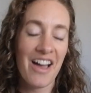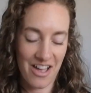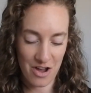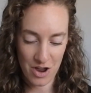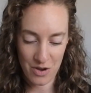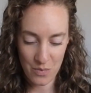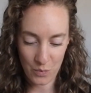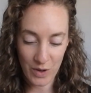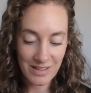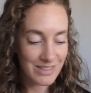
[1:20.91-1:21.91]
on
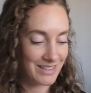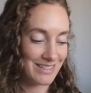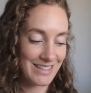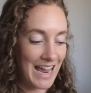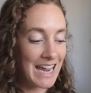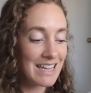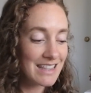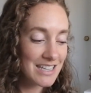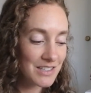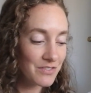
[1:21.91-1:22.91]
what to say
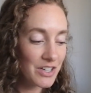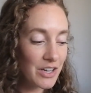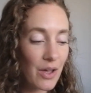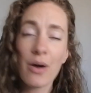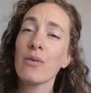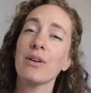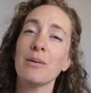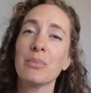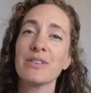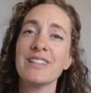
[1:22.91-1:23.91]
in this video
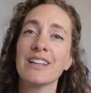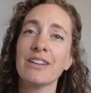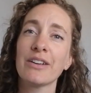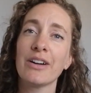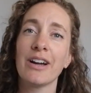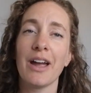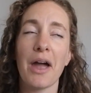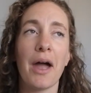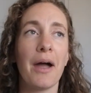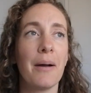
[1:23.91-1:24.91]
in particular,
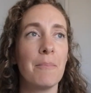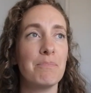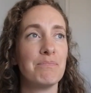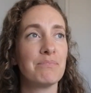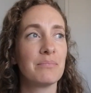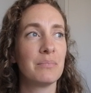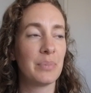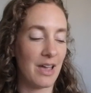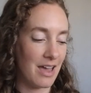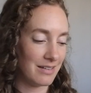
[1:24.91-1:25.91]
um,
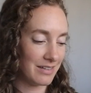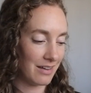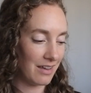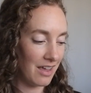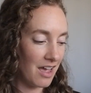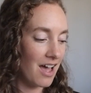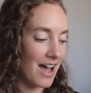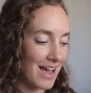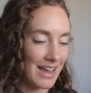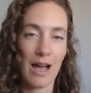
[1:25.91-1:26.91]
but
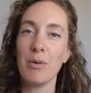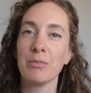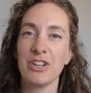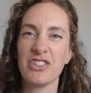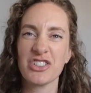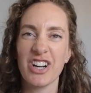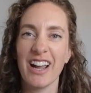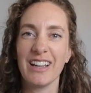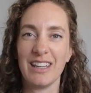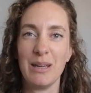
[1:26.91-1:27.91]
I am. I'm gonna
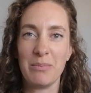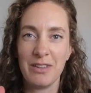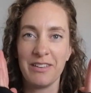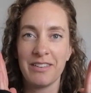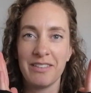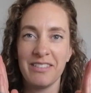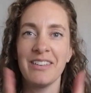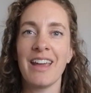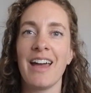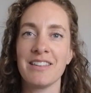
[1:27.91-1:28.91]
try and keep this
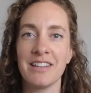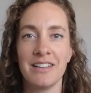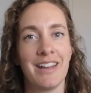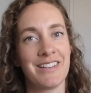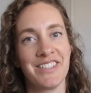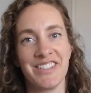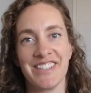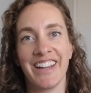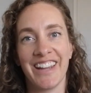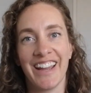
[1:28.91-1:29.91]
as condensed
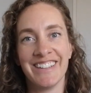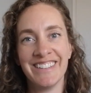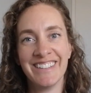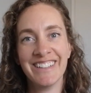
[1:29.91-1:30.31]
as I can.